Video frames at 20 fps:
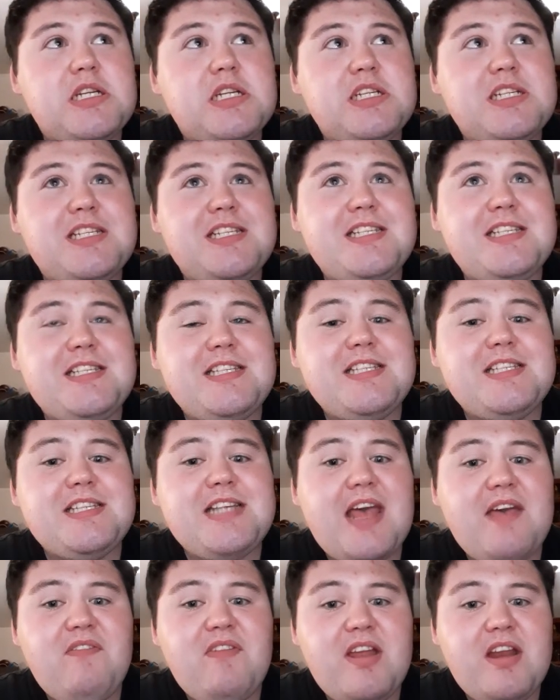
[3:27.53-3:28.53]

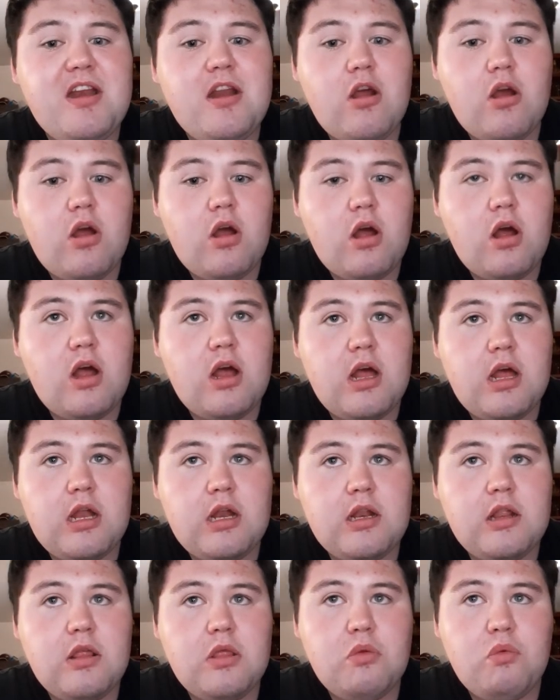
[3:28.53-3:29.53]
seven
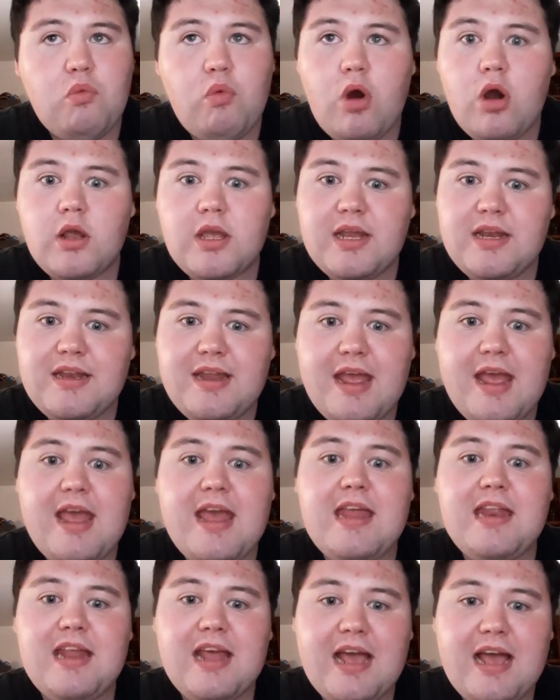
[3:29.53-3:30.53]
on Walking
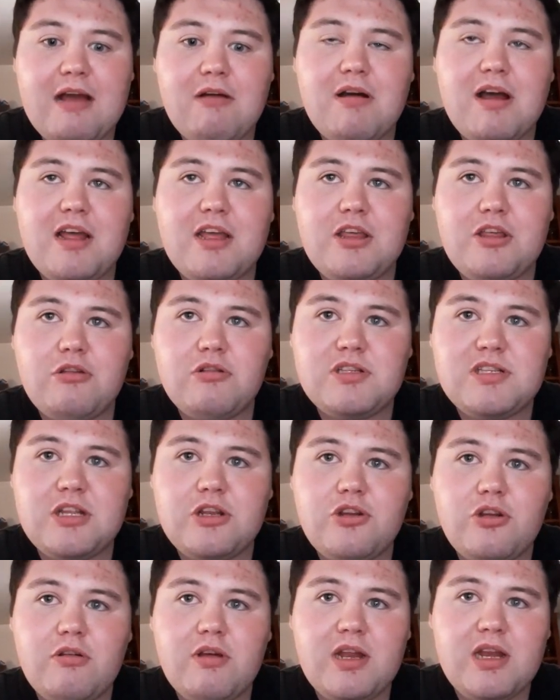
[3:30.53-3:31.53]
Dead, how I used to
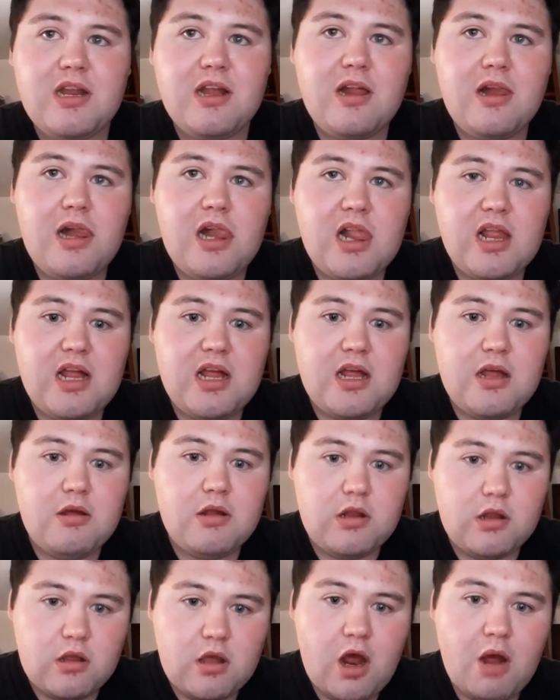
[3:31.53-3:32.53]
do it.
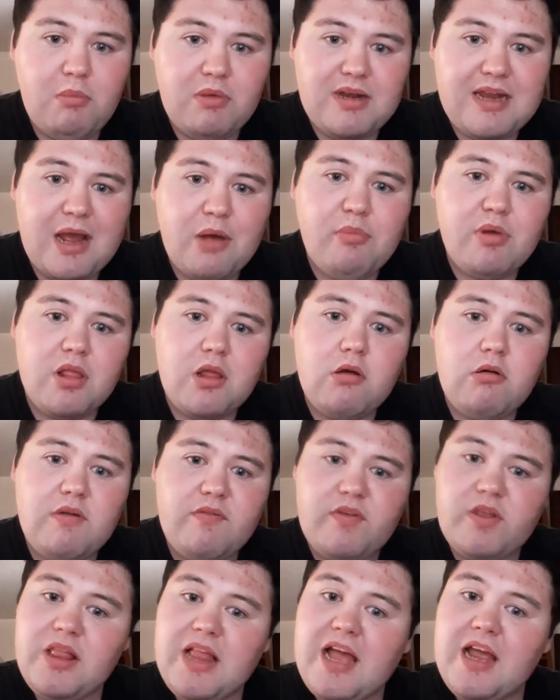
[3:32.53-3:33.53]
Comment down below
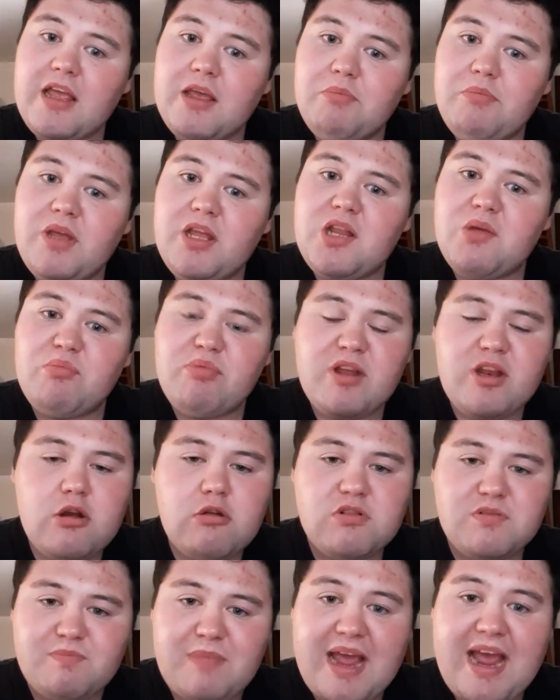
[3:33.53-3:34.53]
if you'd like me to bring
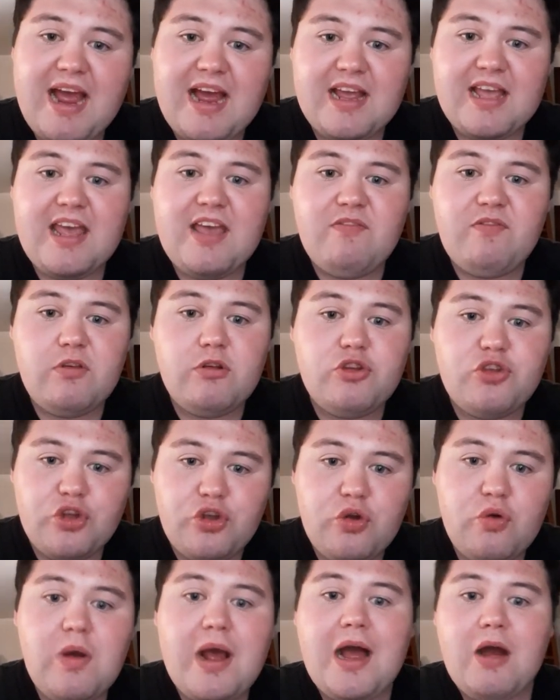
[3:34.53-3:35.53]
those back. If you
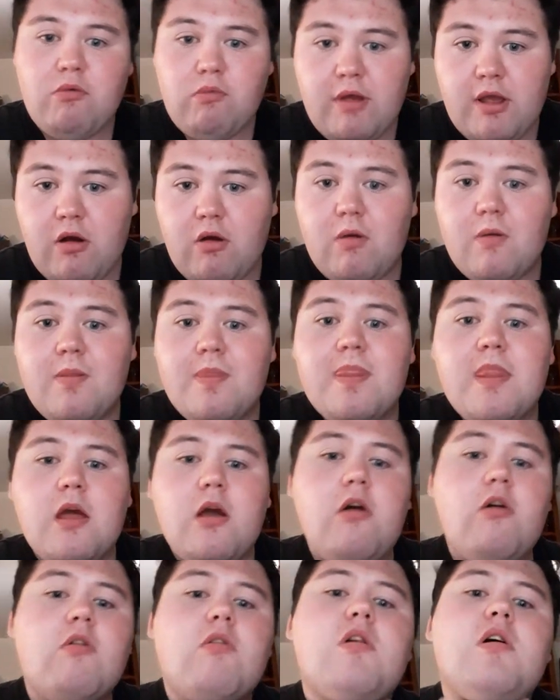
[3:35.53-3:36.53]
do, I will.
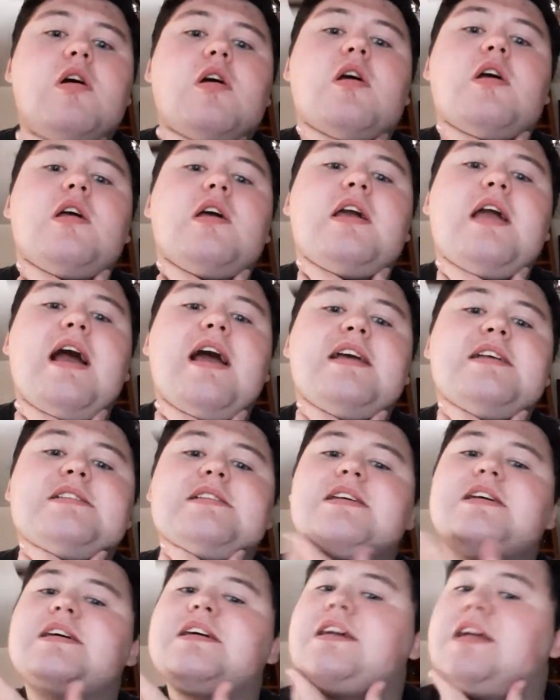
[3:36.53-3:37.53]
Oh, guys,
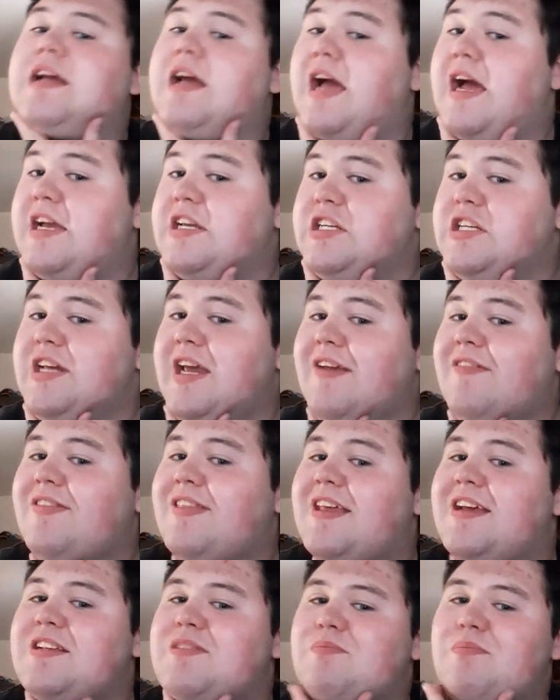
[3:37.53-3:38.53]
I shaved
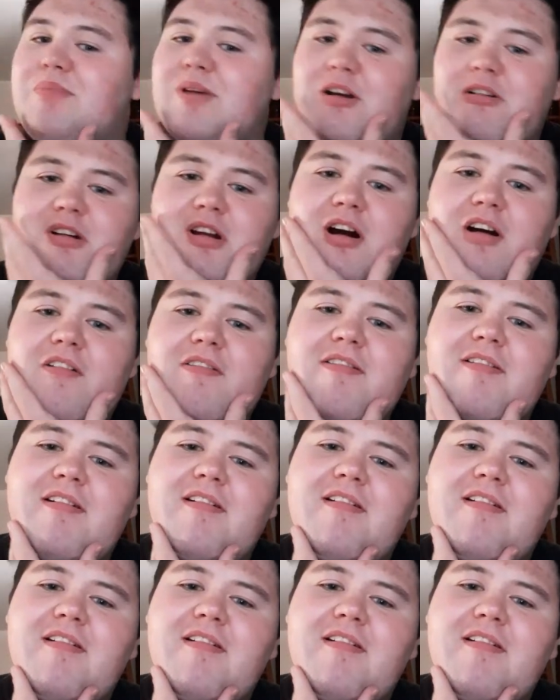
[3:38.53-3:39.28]
this build off.